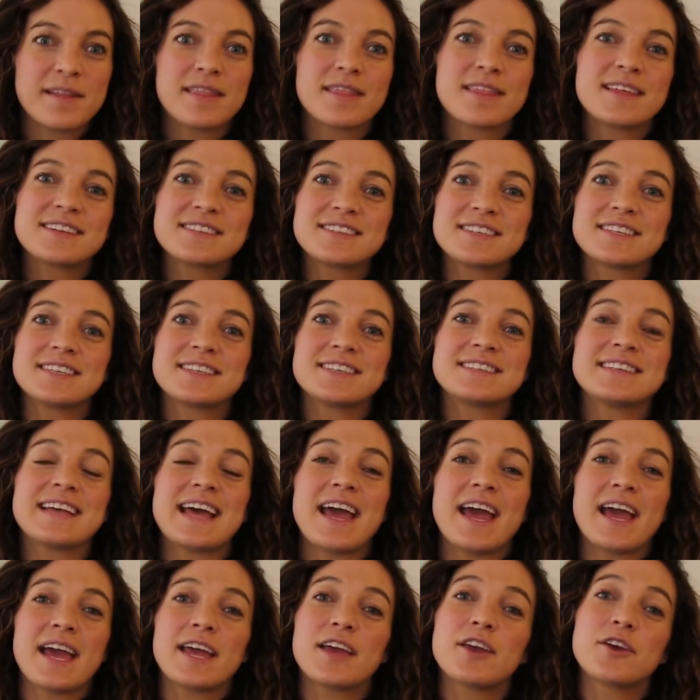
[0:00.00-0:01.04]
This is
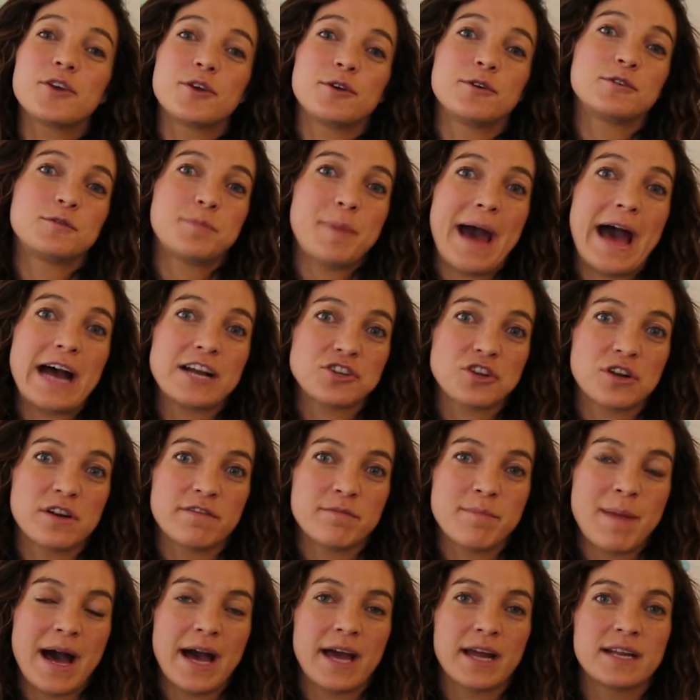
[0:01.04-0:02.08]
a huge passion
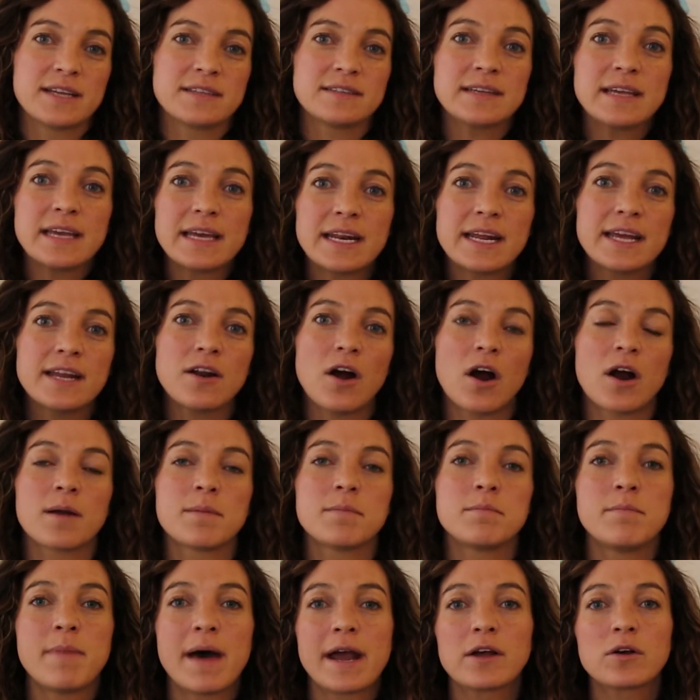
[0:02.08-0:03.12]
of mine, is getting
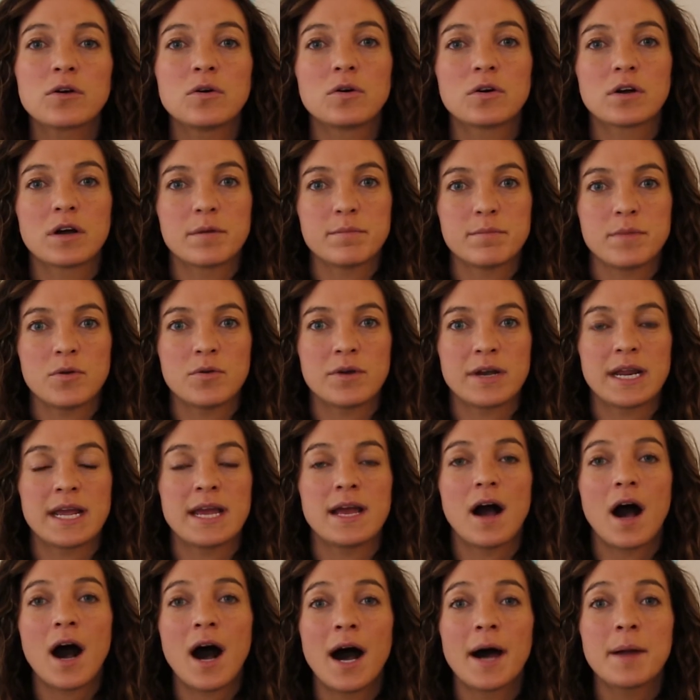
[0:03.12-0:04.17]
our medical
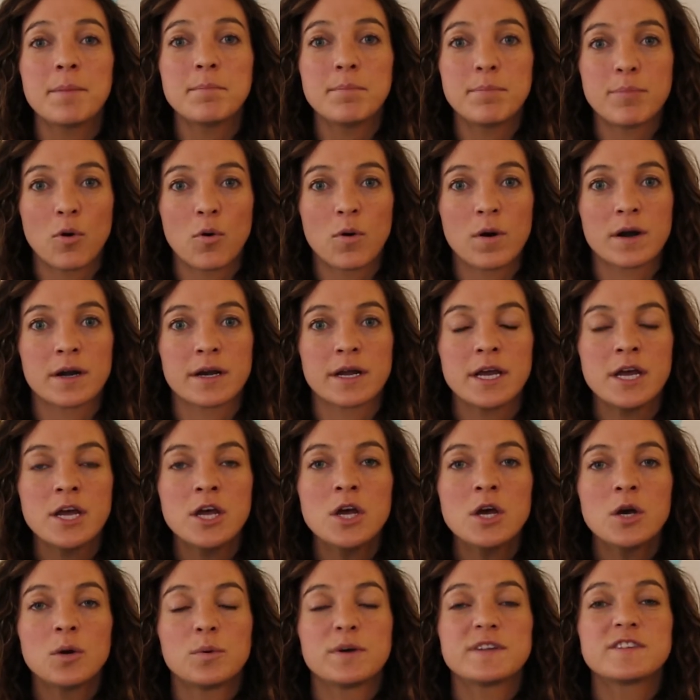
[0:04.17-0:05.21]
community on board
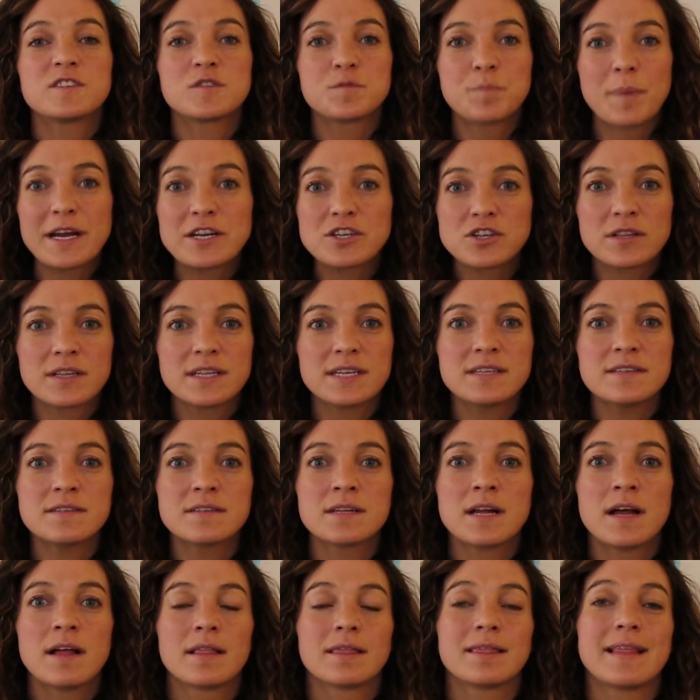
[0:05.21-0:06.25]
with
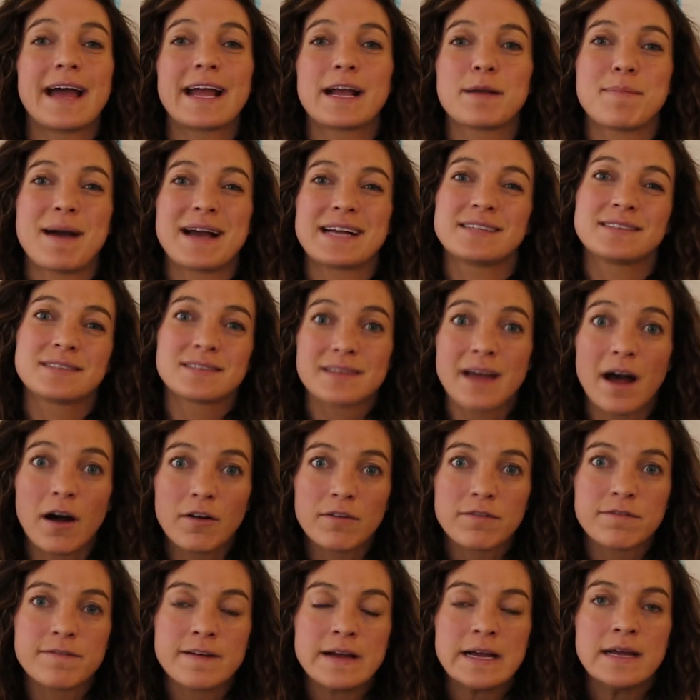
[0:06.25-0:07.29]
specialists like
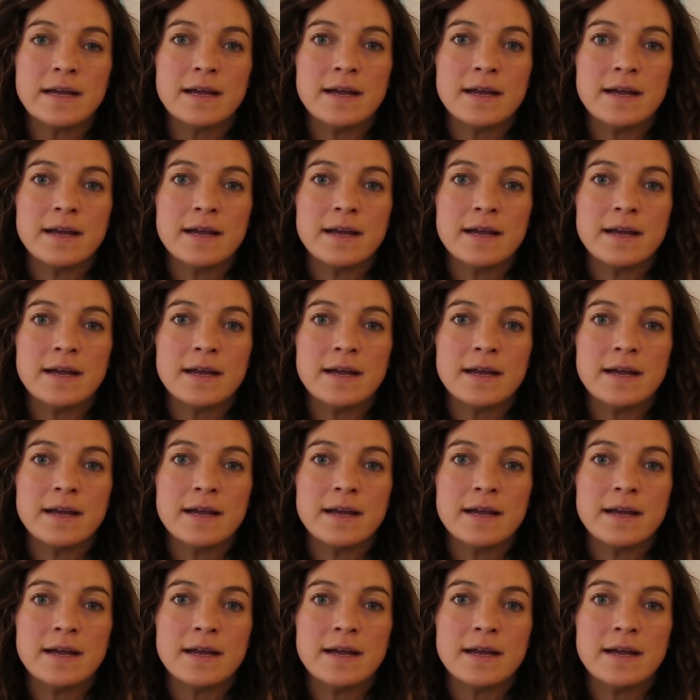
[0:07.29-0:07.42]
myself.